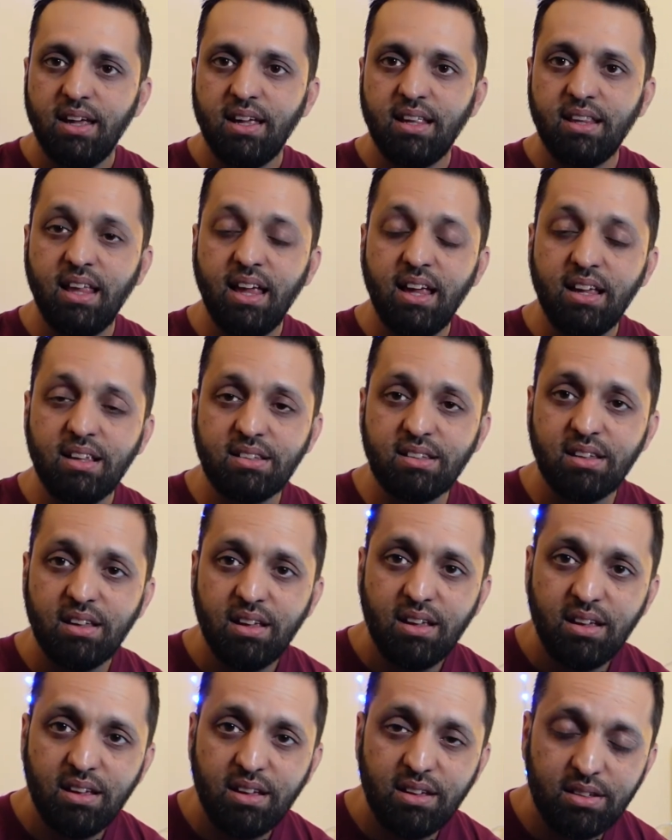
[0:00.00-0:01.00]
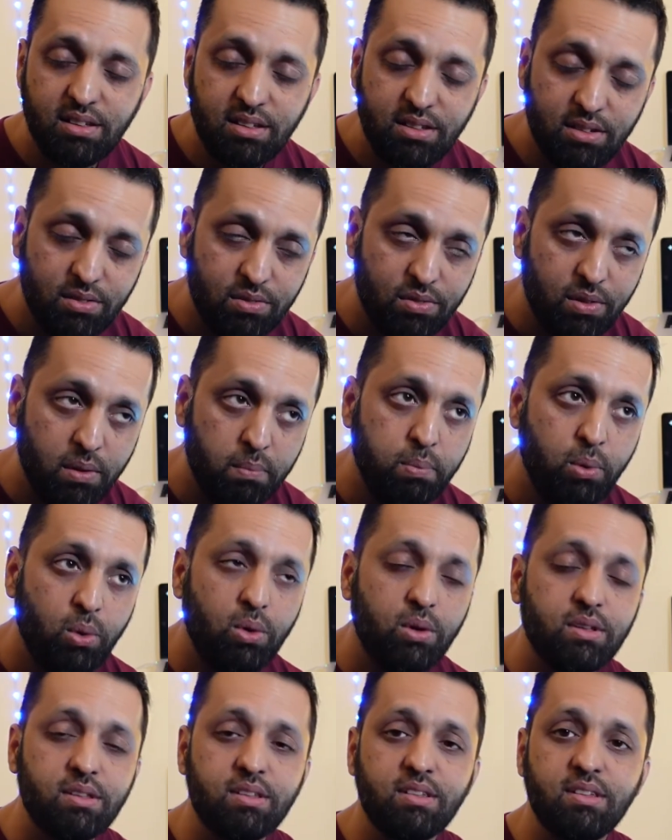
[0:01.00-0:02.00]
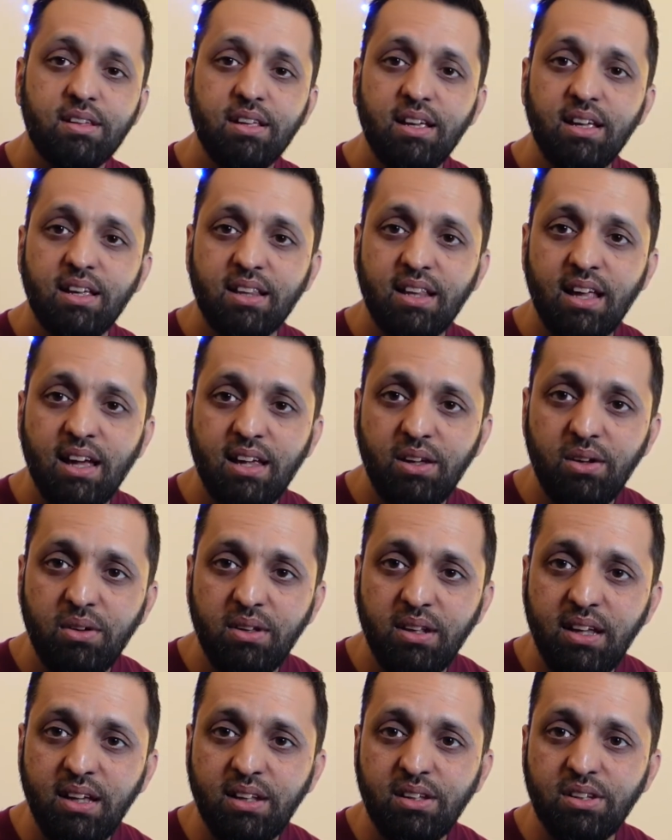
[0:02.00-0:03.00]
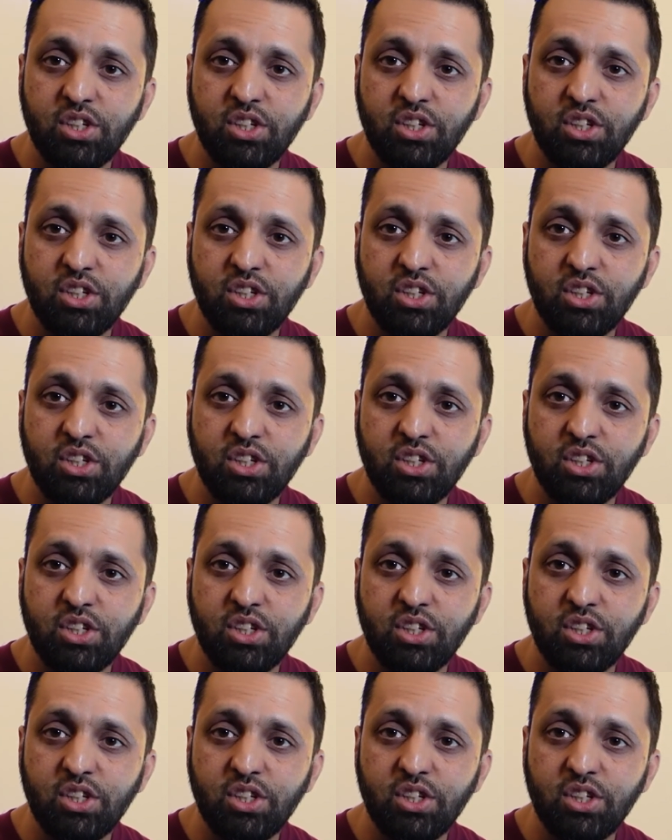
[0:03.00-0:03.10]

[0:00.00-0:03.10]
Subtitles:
there's reports that you need to